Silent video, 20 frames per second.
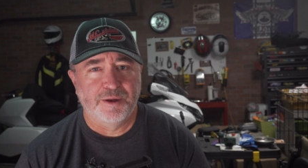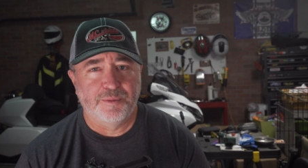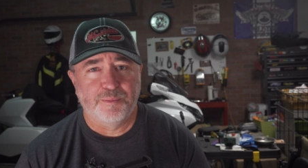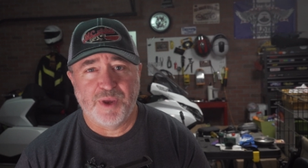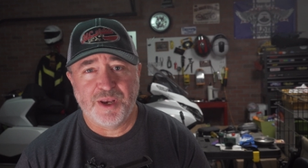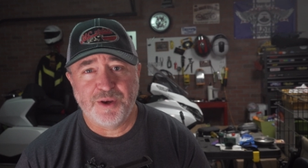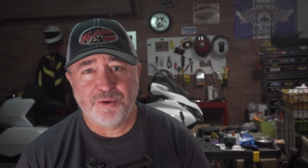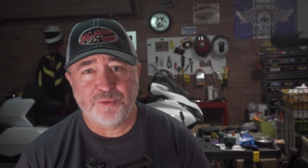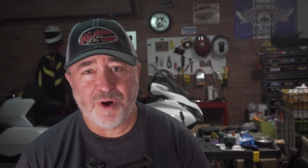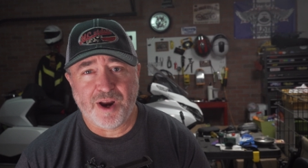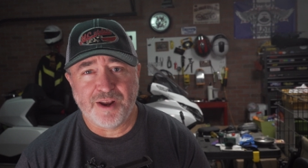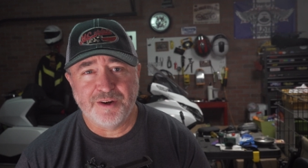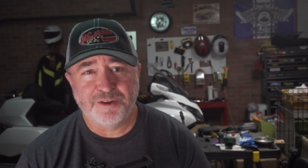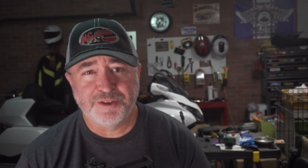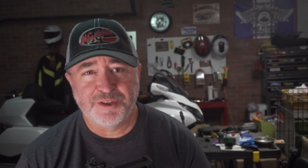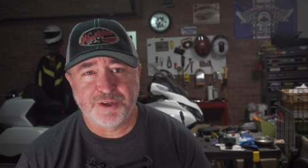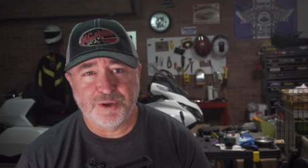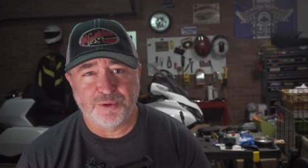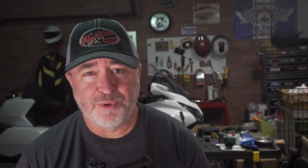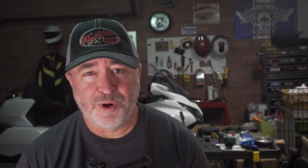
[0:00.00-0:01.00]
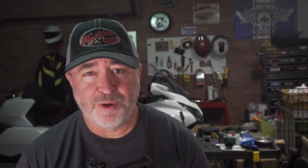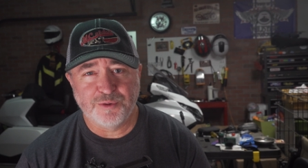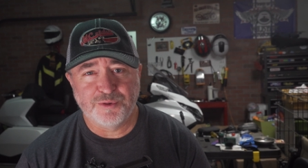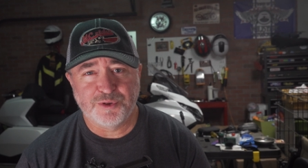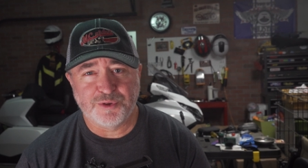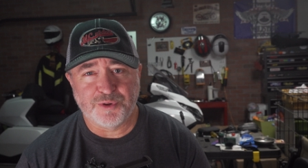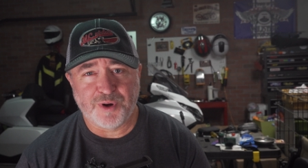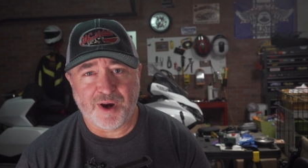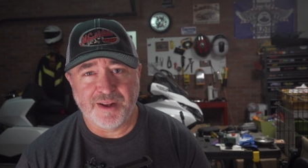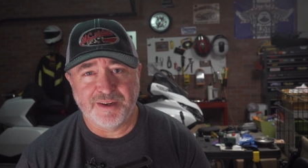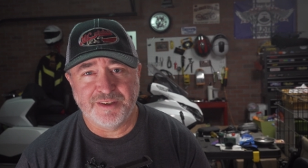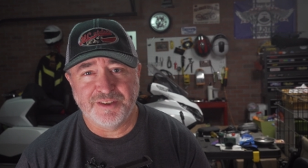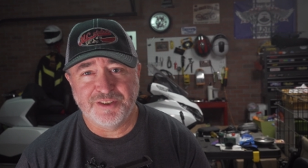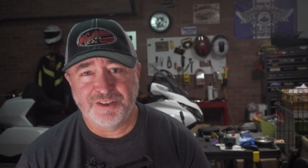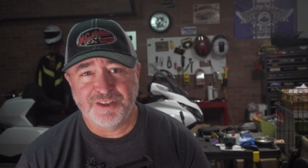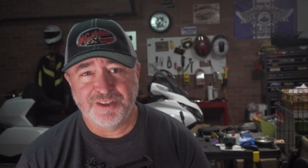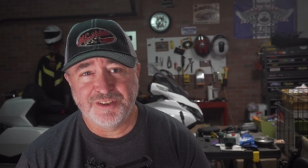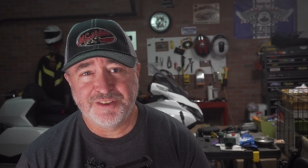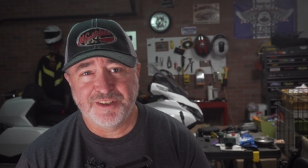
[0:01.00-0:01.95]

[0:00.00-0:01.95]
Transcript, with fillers: Many riders hear road strategy